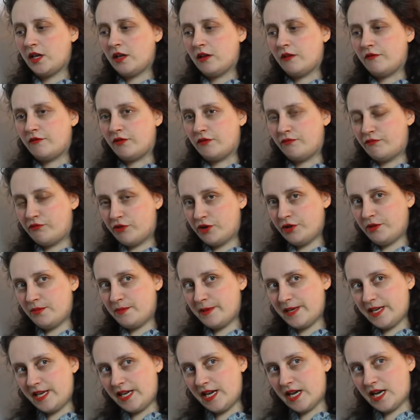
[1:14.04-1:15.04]
For
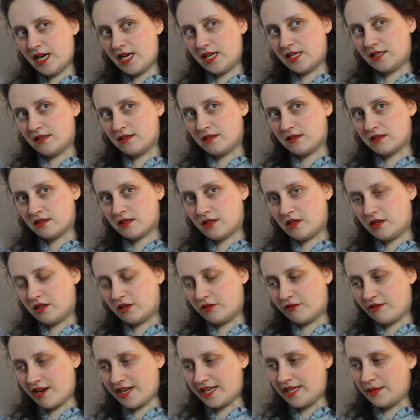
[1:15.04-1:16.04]
Ruby and her
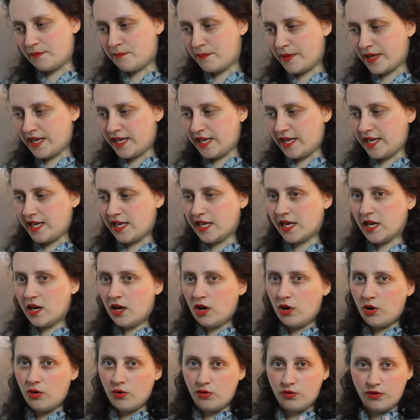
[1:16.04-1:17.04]
granny Bee,
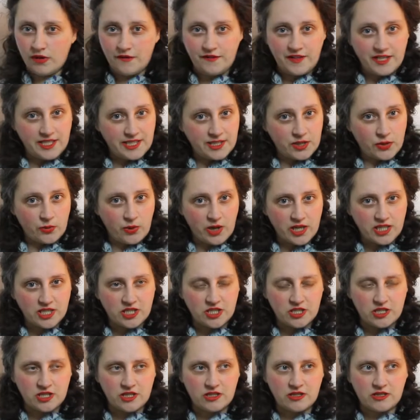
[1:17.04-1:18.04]
all of these
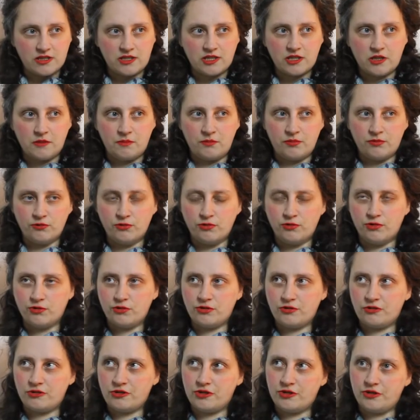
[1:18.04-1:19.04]
questions are
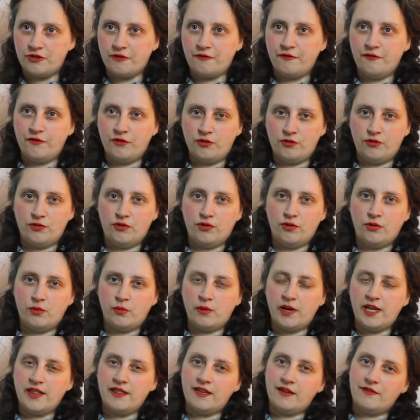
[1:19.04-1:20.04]
brought to the fore
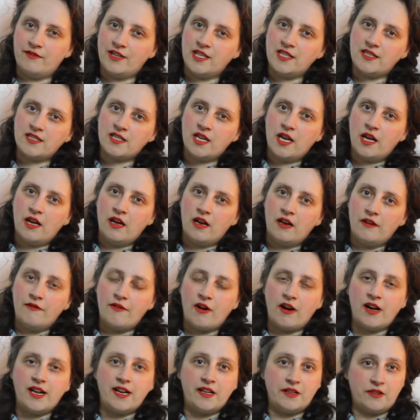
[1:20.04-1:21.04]
when there is a
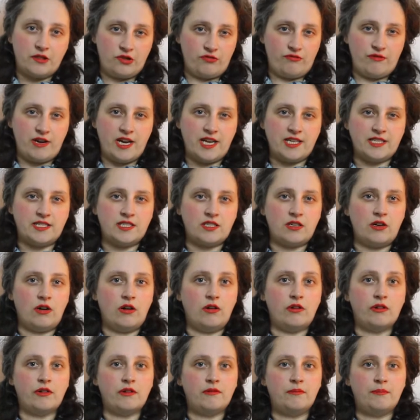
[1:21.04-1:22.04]
violent threat
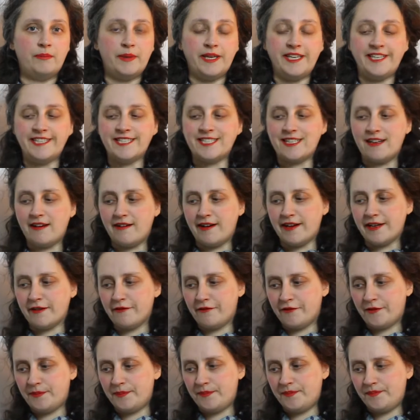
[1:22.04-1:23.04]
on Bee's
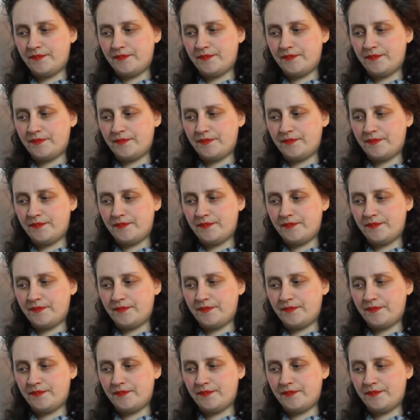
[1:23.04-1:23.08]
life.